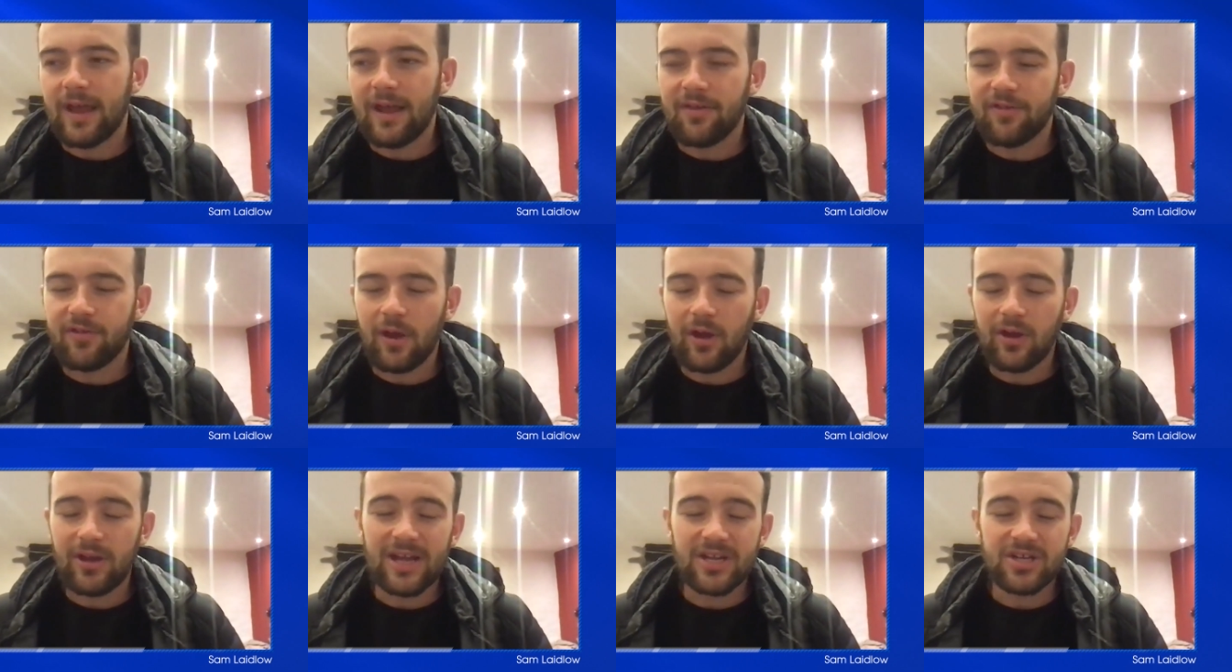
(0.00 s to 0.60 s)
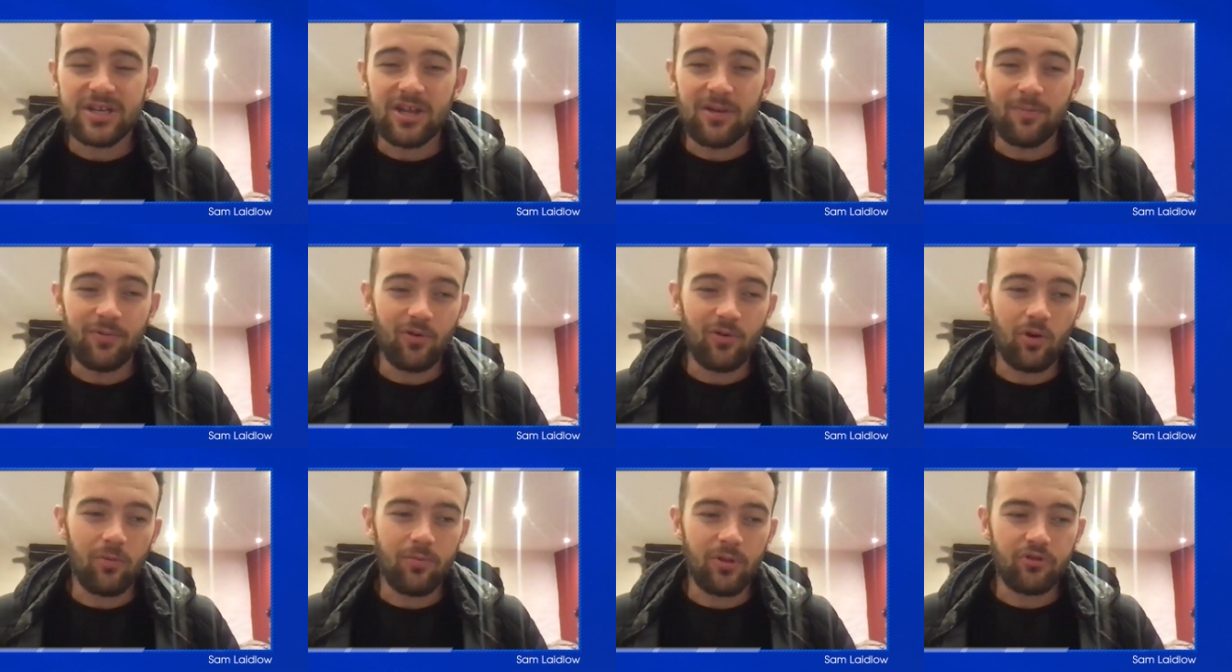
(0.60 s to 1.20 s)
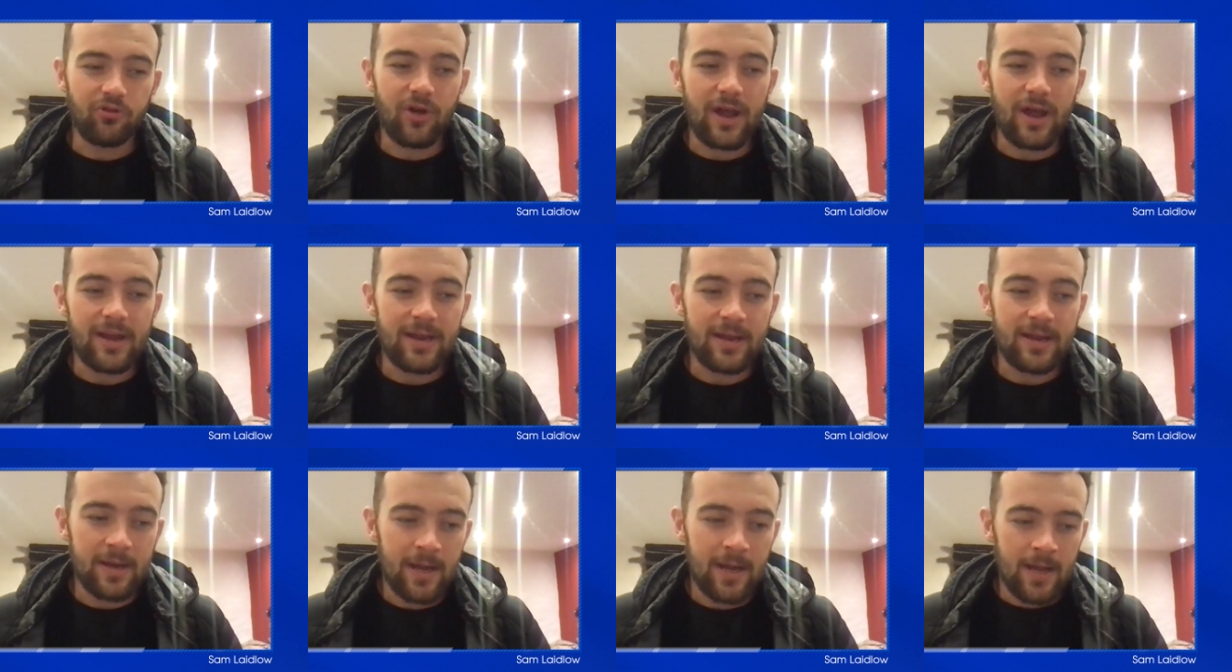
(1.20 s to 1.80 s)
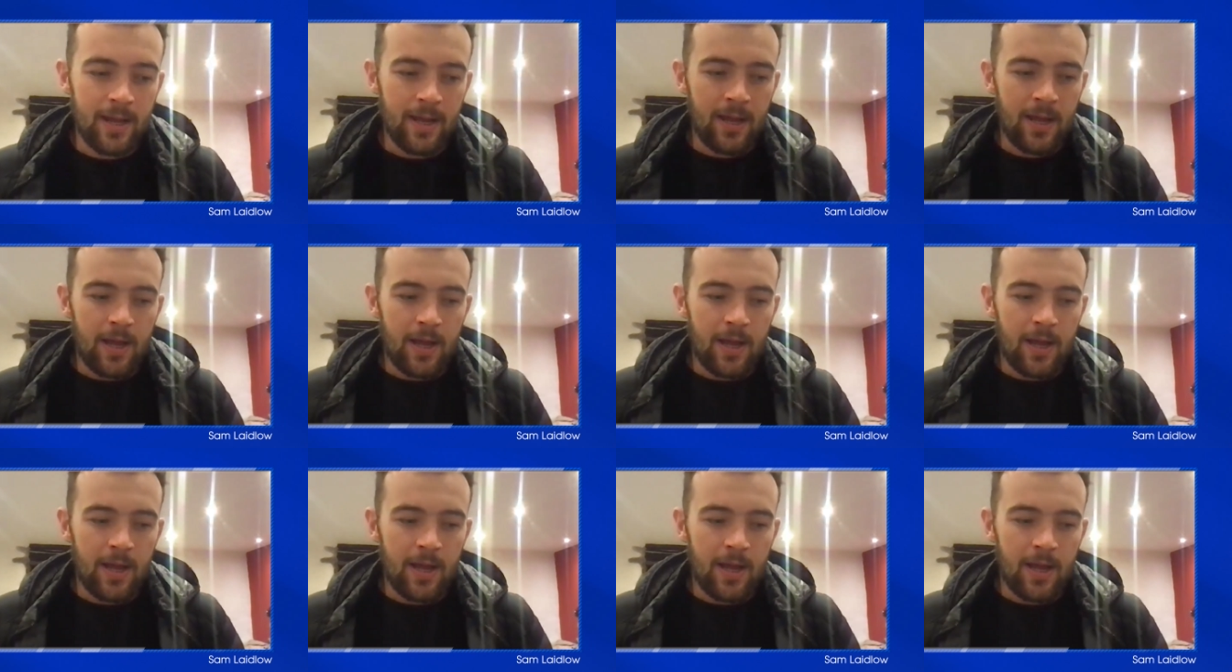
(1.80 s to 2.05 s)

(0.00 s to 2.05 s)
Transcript: again, so I could actually absorb the training.